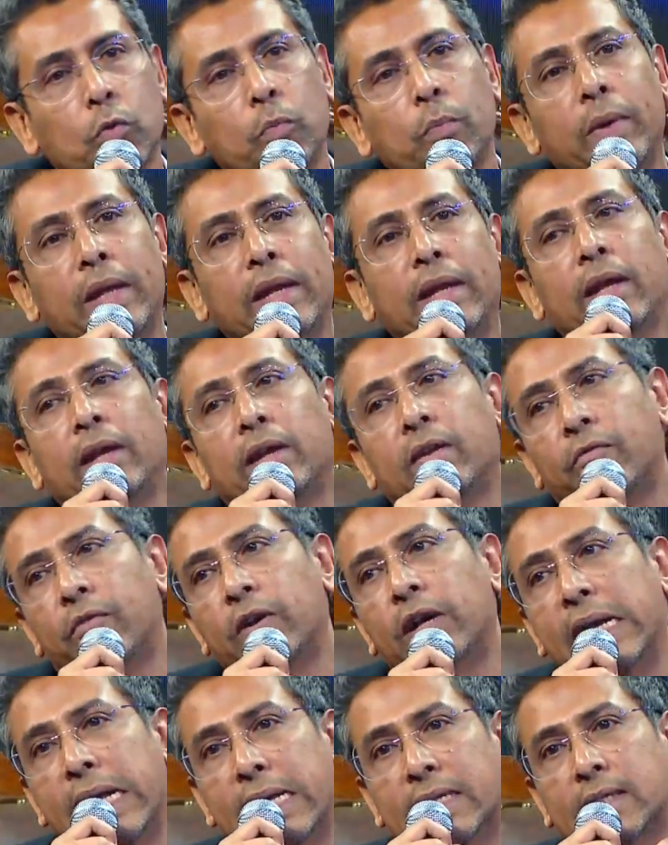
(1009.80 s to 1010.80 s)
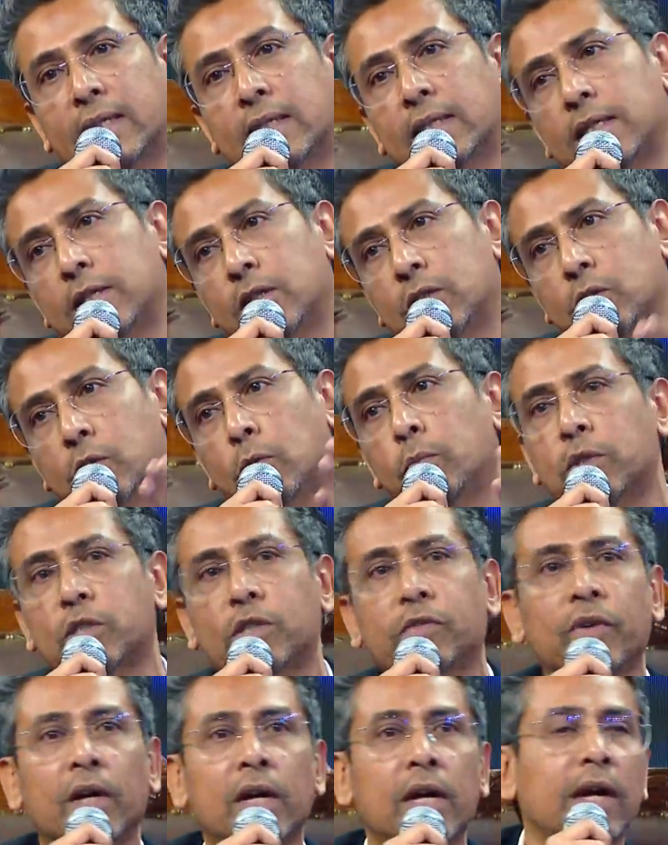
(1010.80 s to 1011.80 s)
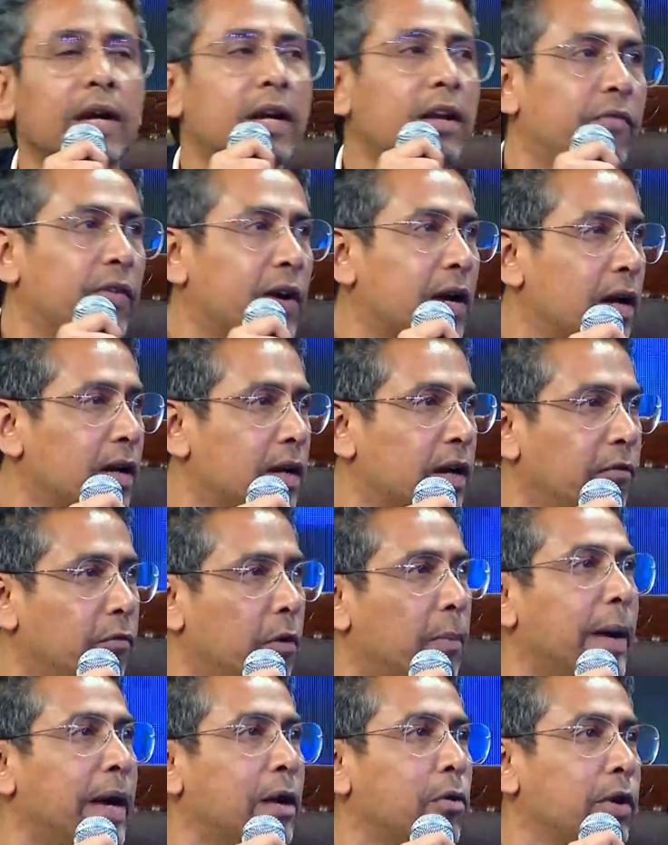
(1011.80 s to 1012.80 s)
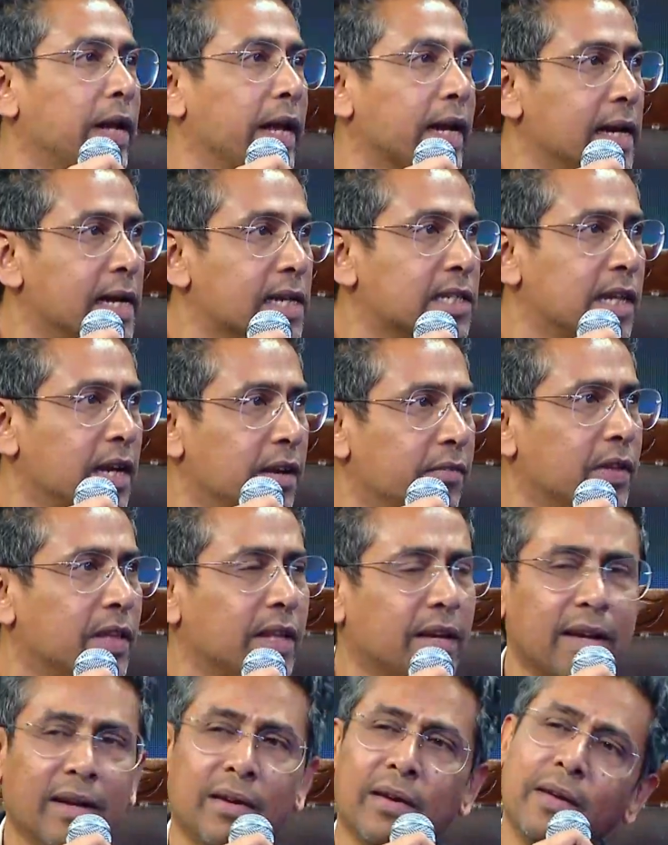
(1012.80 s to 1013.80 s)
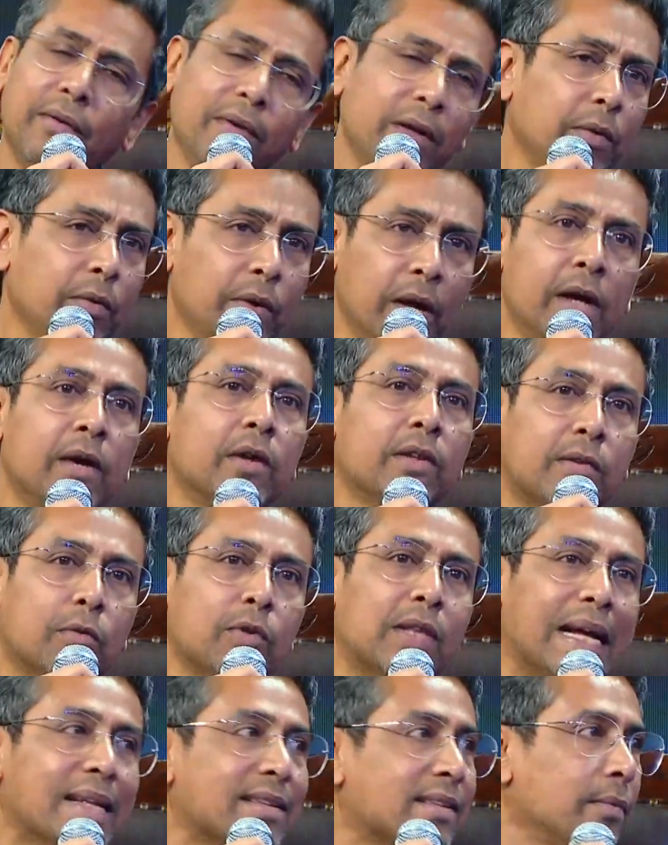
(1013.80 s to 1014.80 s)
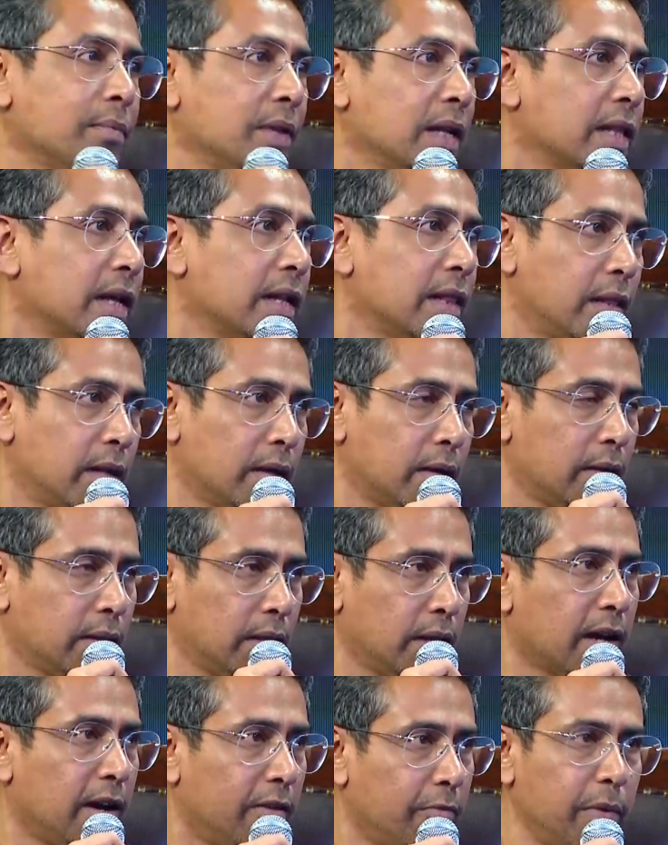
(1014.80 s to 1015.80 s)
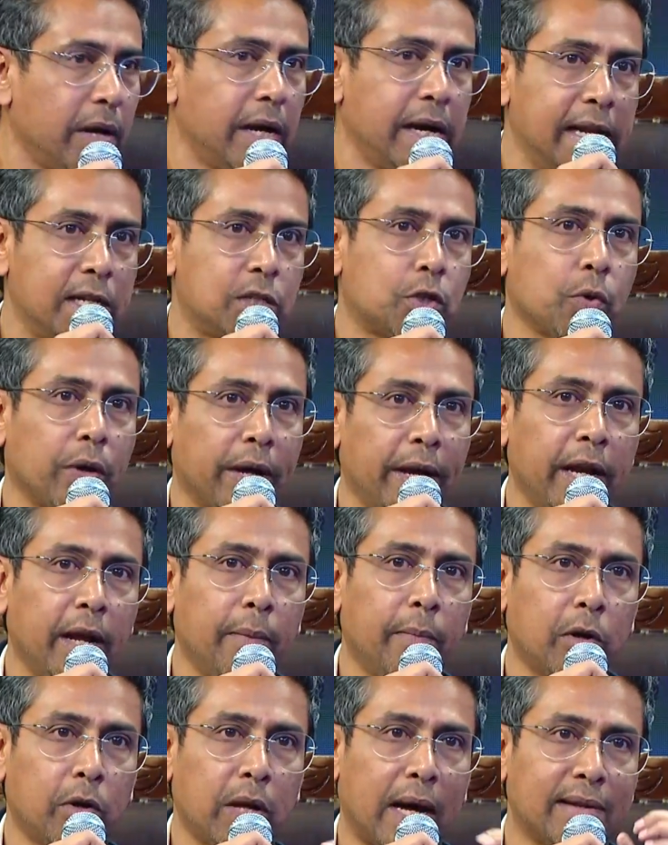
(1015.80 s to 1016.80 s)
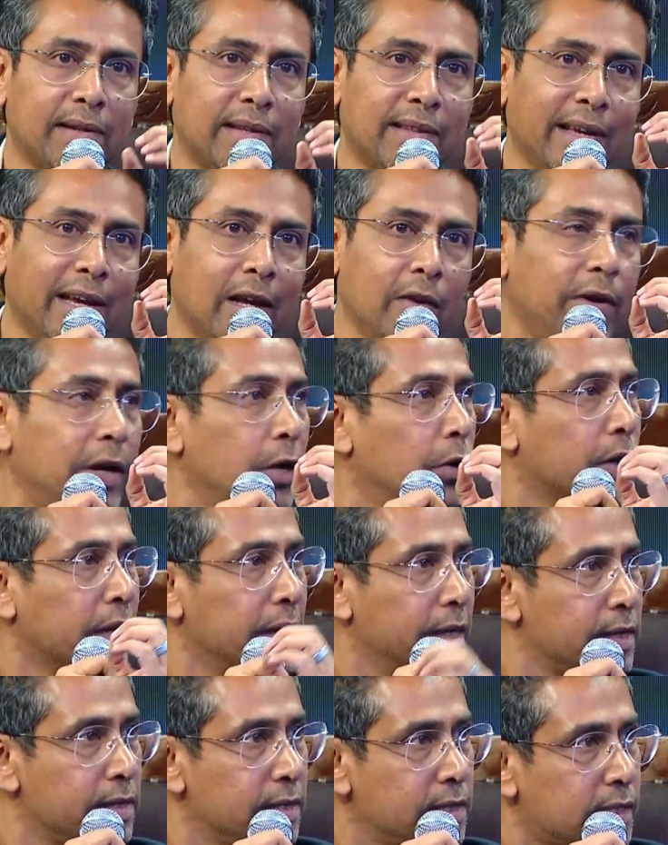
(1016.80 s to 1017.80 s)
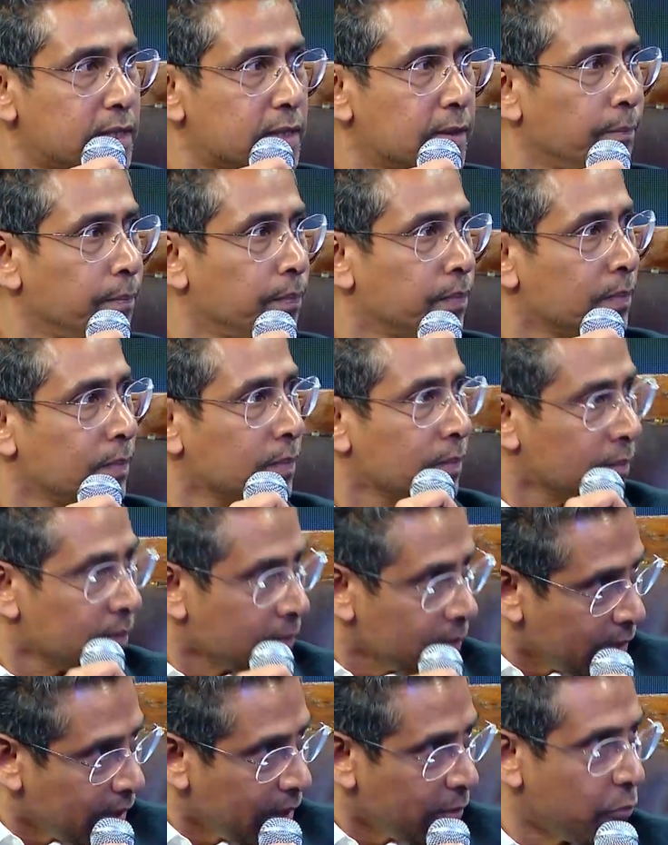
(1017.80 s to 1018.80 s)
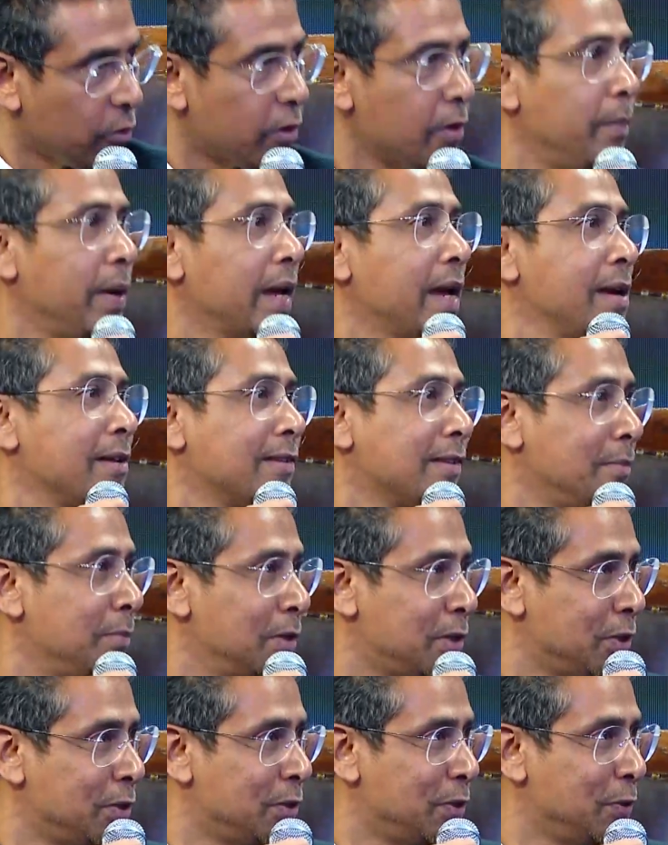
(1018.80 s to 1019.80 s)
many different desks and so much of difficulty for pyrotechnics and everything. So that's something that the government needs to enable as a single window clearance. Therefore, I'm making a submission to